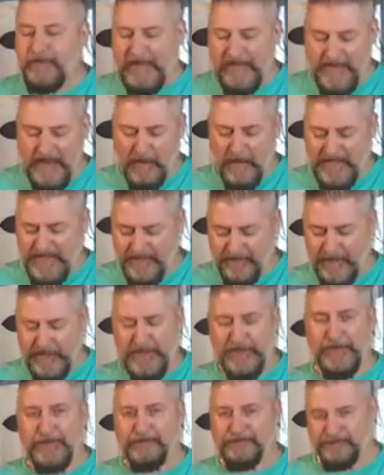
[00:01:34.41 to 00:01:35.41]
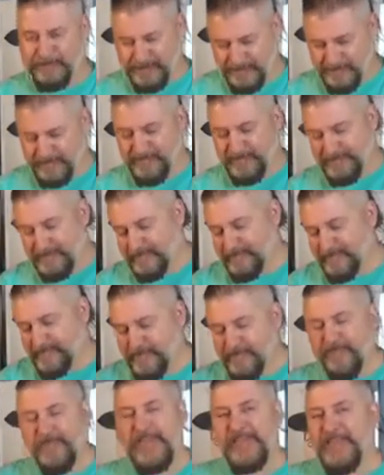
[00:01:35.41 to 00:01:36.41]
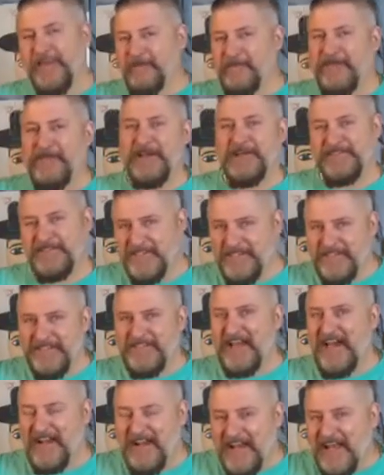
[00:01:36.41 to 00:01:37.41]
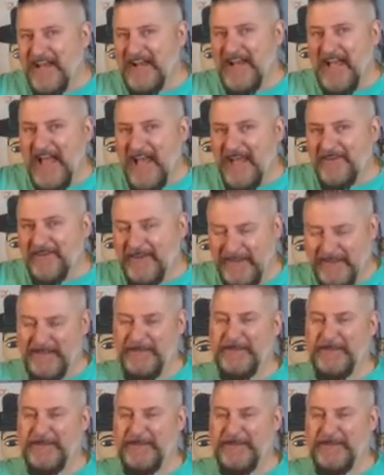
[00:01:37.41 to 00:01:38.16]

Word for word: That wasn't for you. That because this has got a lot of head,